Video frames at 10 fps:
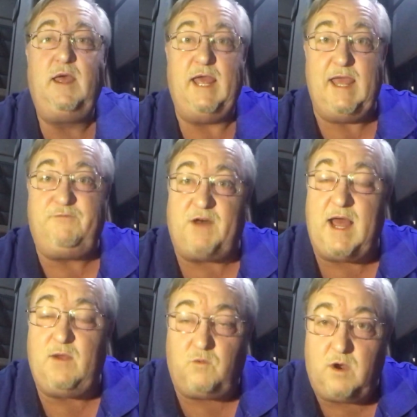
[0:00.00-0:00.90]
If
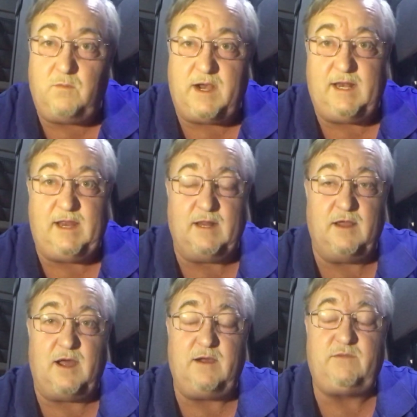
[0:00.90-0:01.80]
I were running
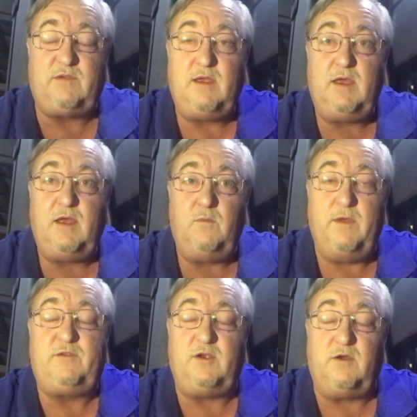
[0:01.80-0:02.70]
e-logs
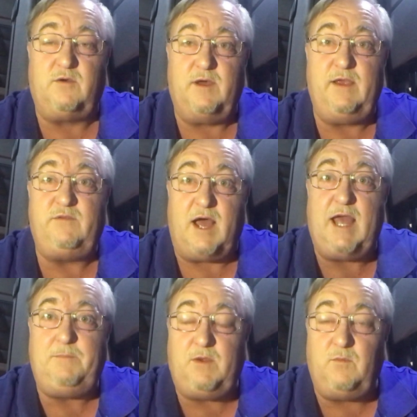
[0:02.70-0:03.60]
with Turquoise,
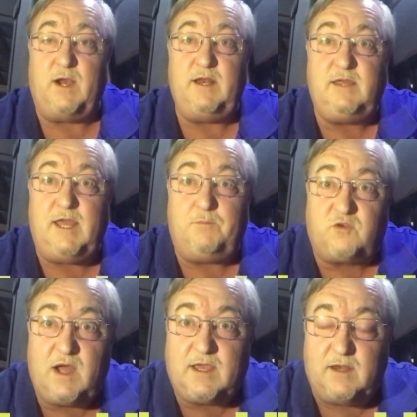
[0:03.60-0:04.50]
I'd be running Keep
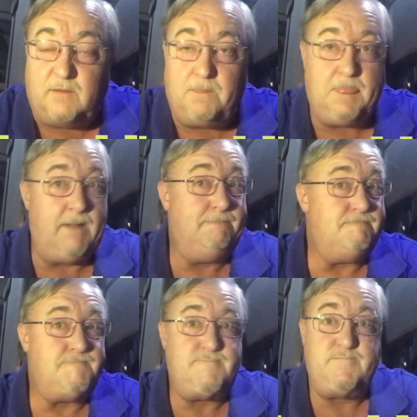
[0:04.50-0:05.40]
Truckin.
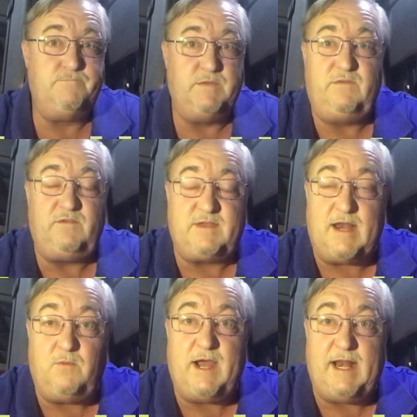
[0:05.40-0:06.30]
This is
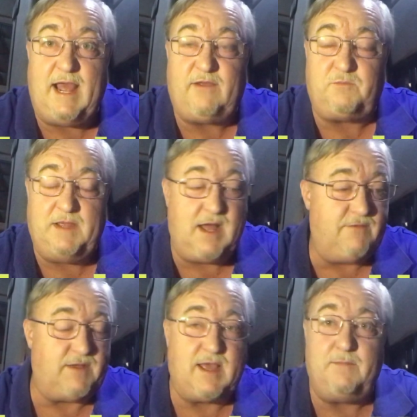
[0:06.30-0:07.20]
kind of why it hacks me
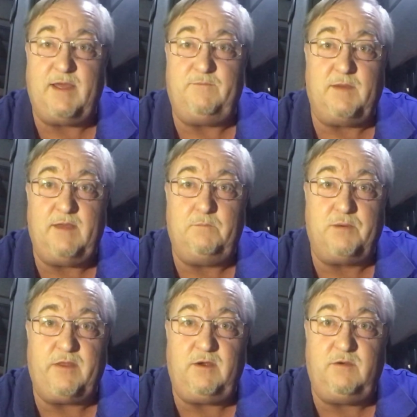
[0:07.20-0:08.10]
off. I got my
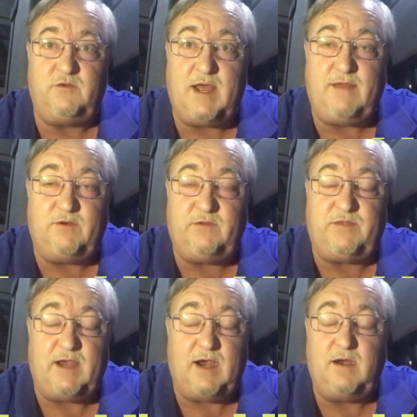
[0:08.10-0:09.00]
brother drivers
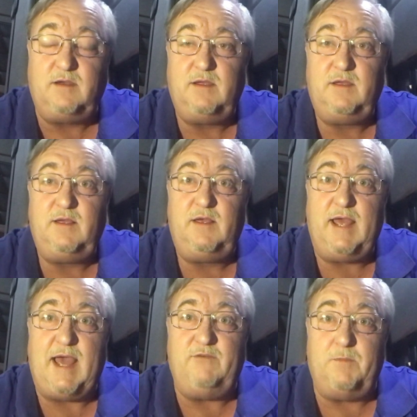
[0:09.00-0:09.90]
there
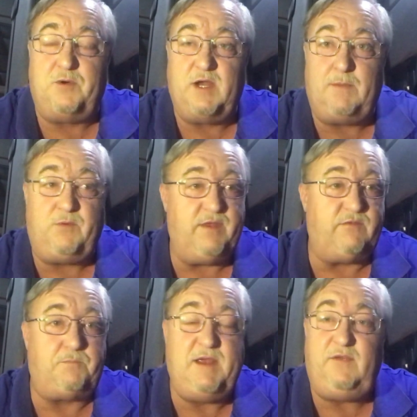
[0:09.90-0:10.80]
having to put up with
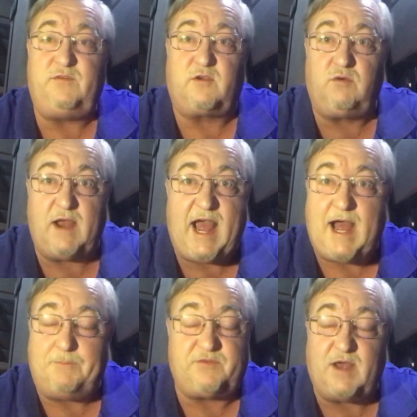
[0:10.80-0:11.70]
this piece of
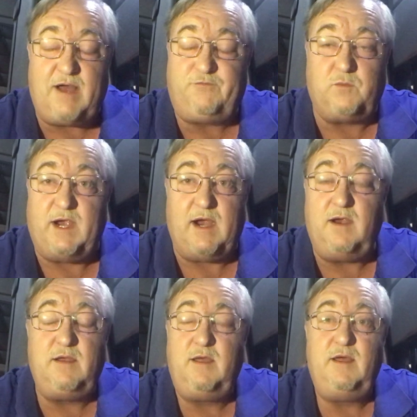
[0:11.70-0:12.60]
crap
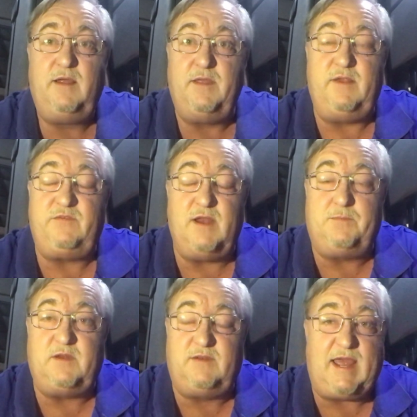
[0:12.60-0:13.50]
software that isn't up
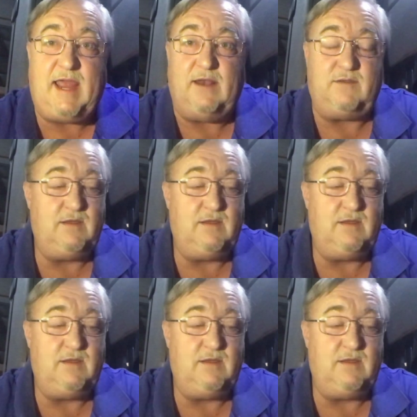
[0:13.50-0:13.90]
to date.